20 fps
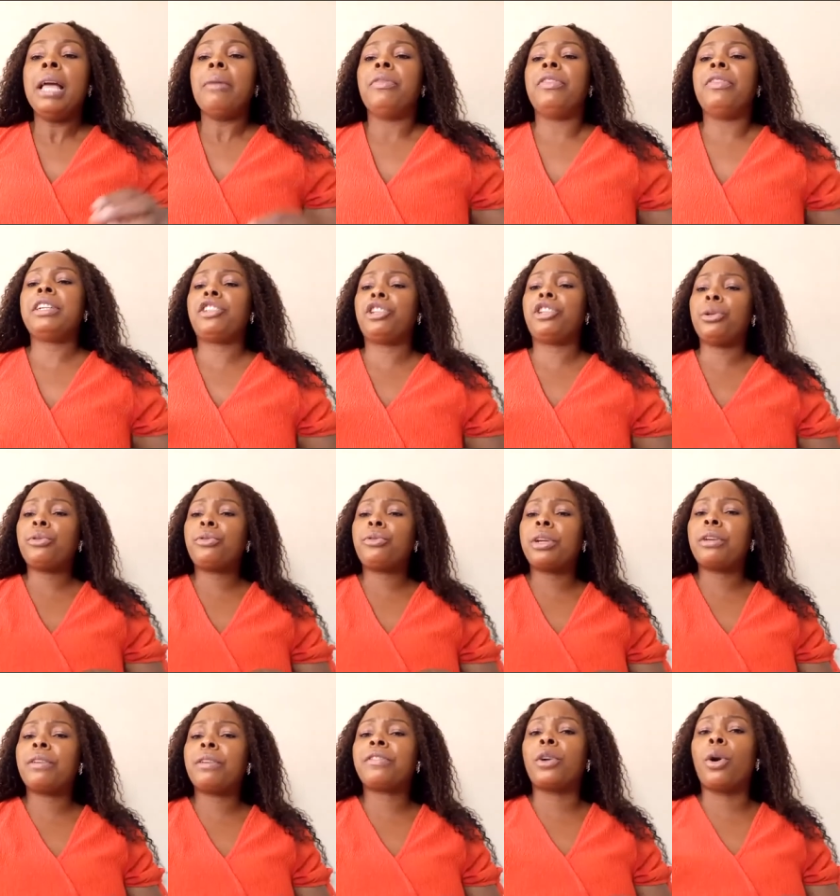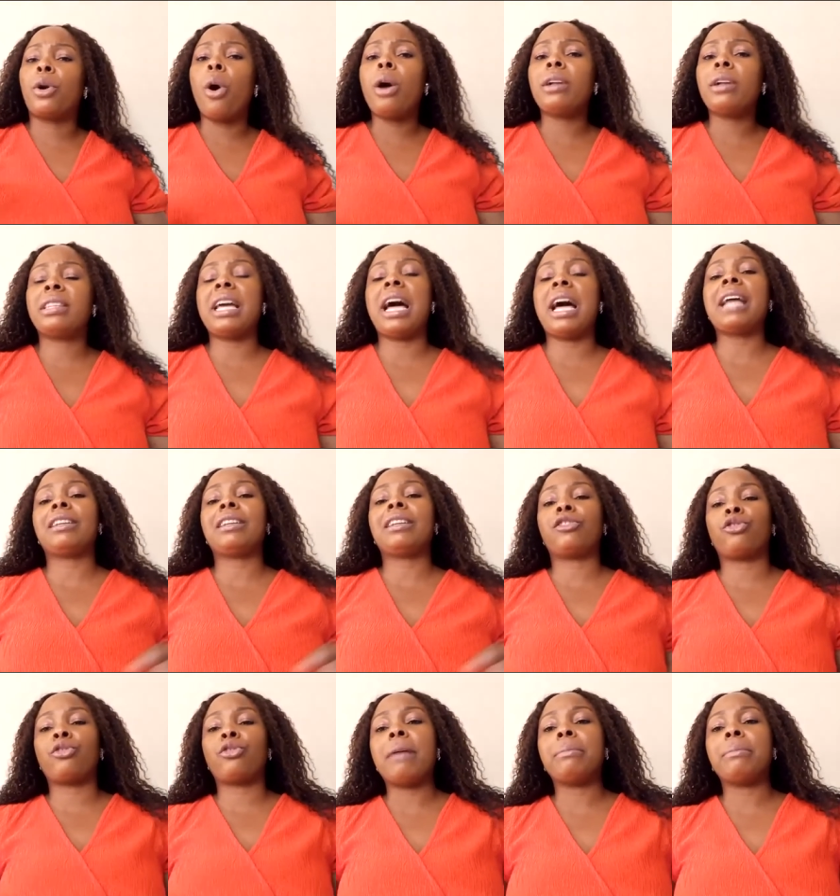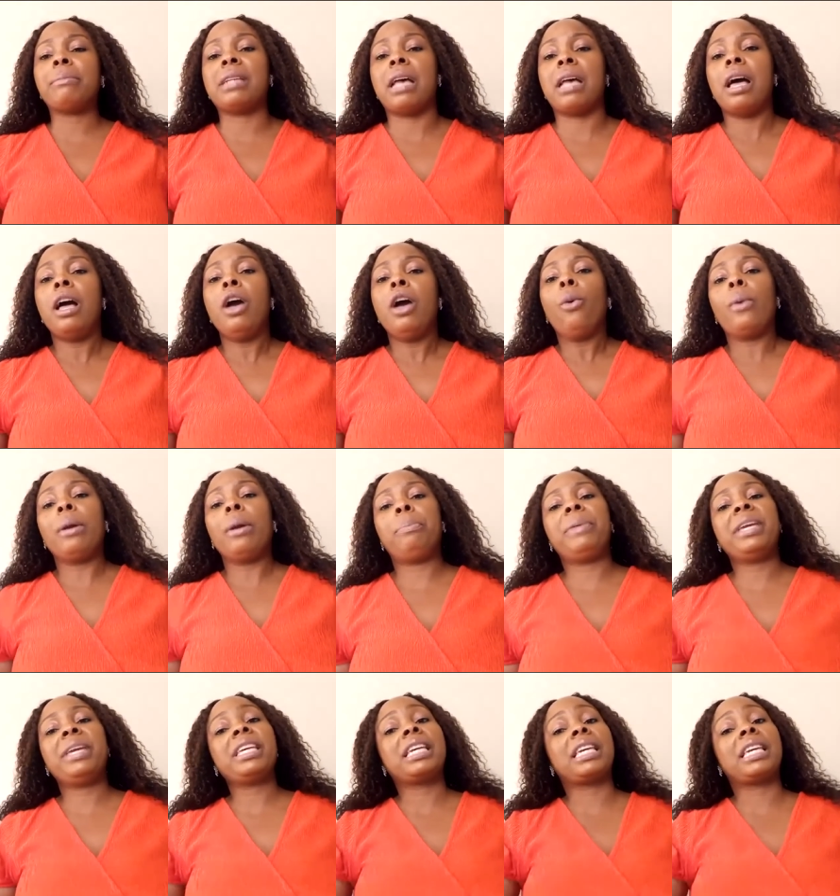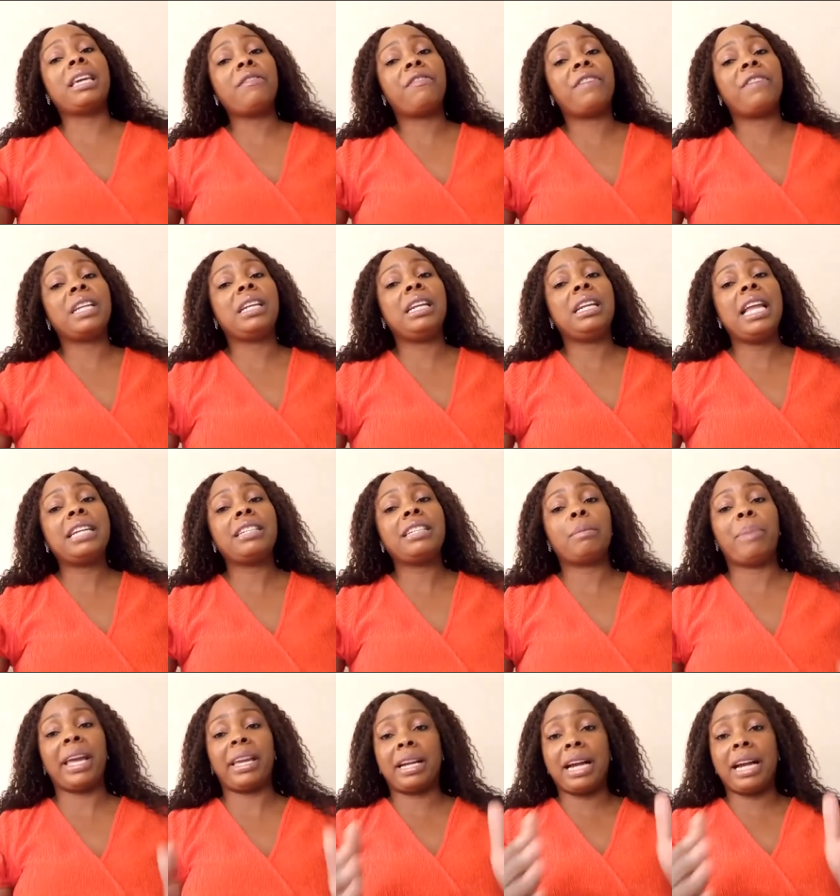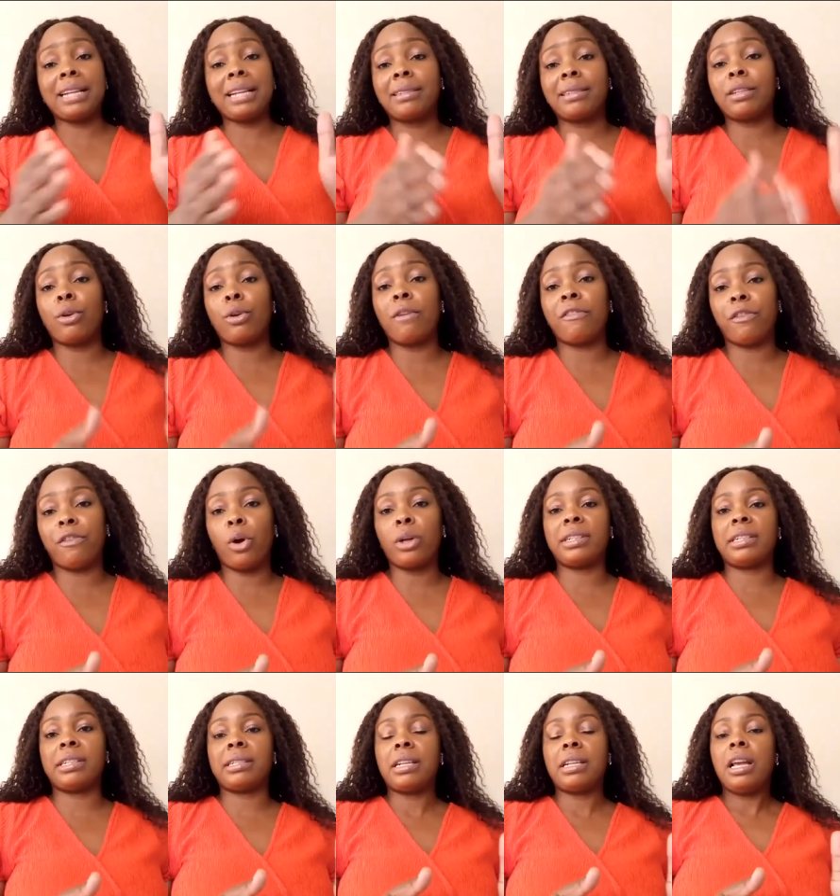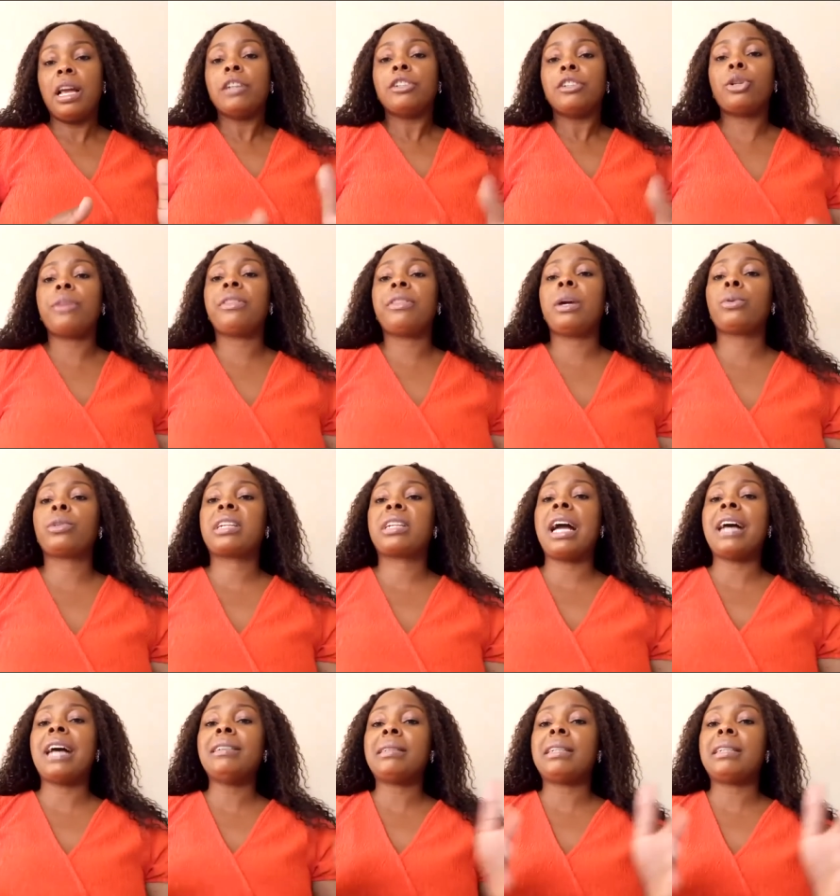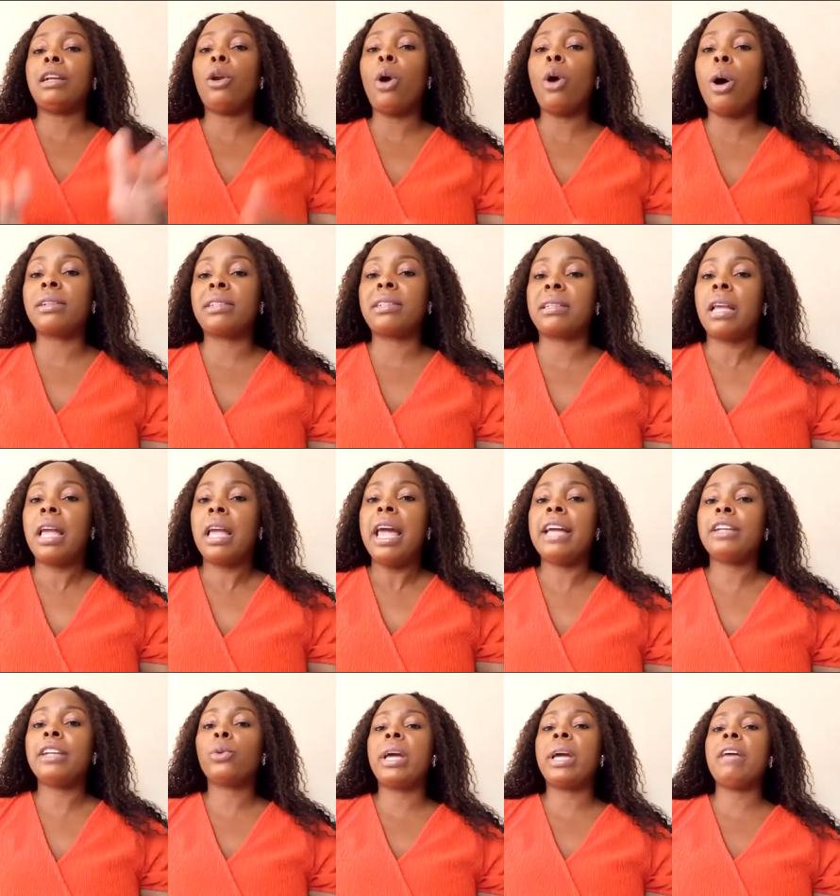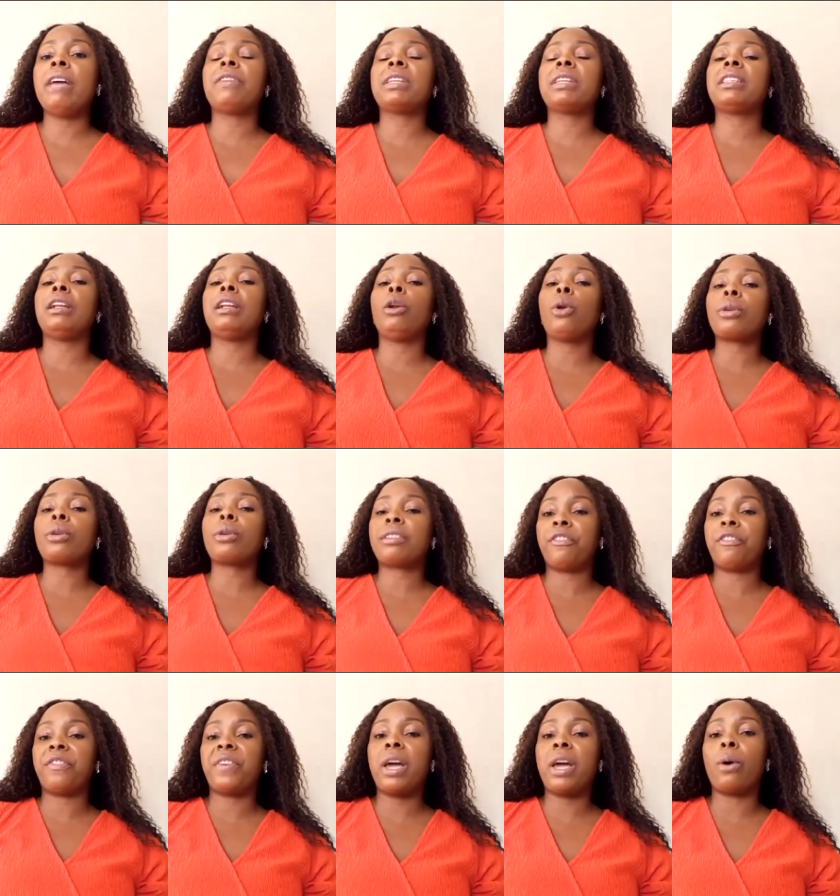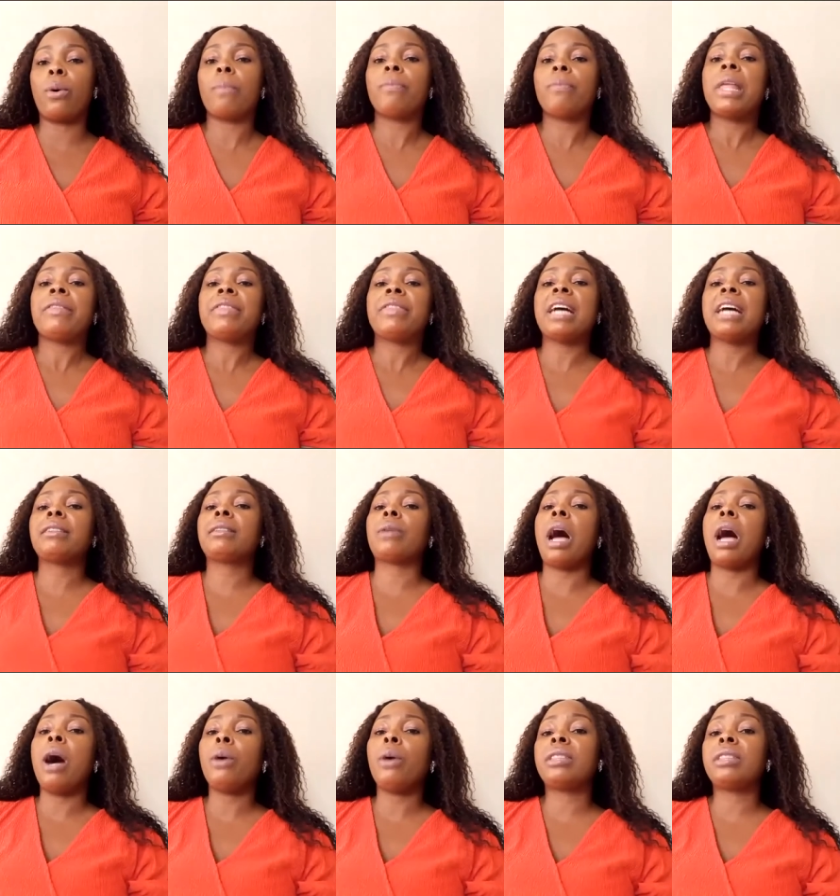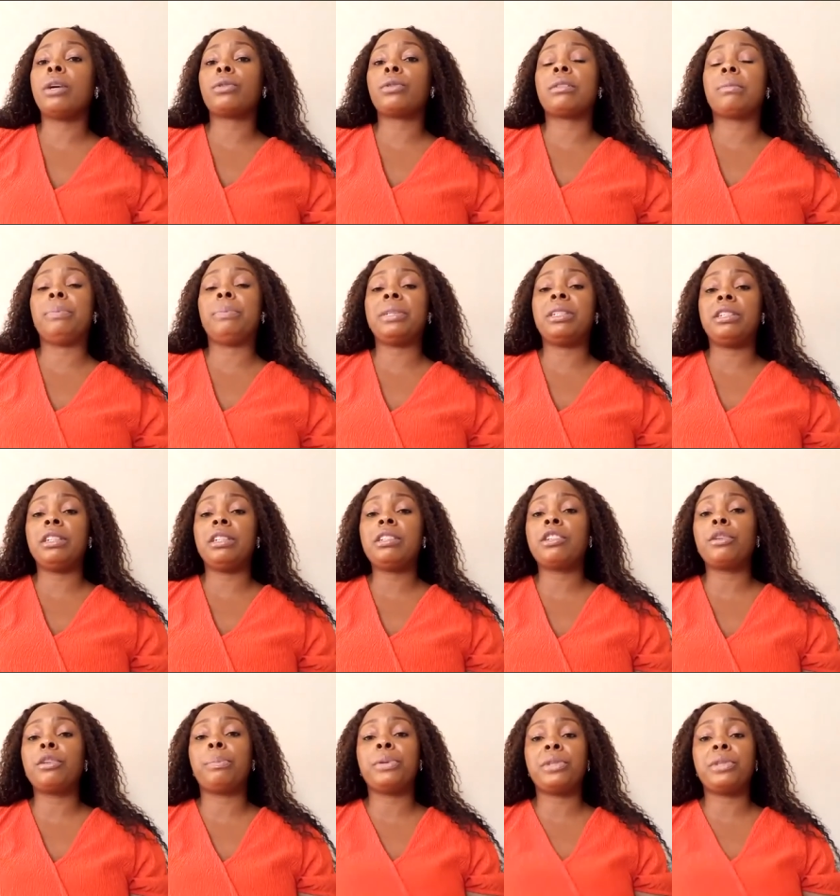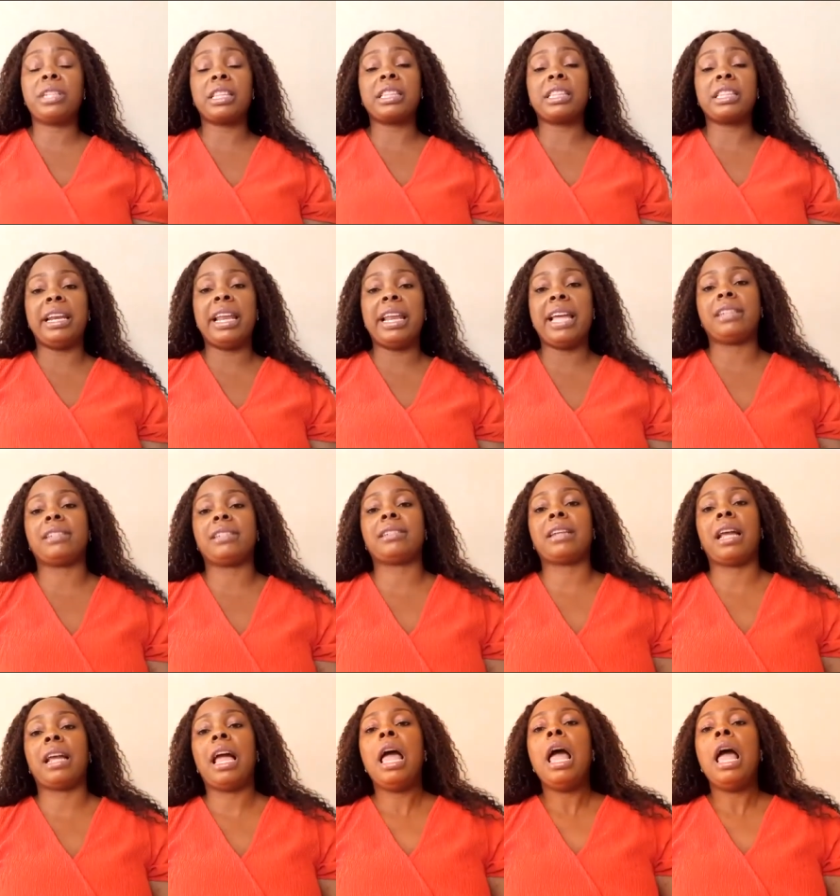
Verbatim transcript: The children of God, the other tribes, were being given land by casting of lots. So they would cast a lot, and wherever the lot fell, that's how they would be distributing the land.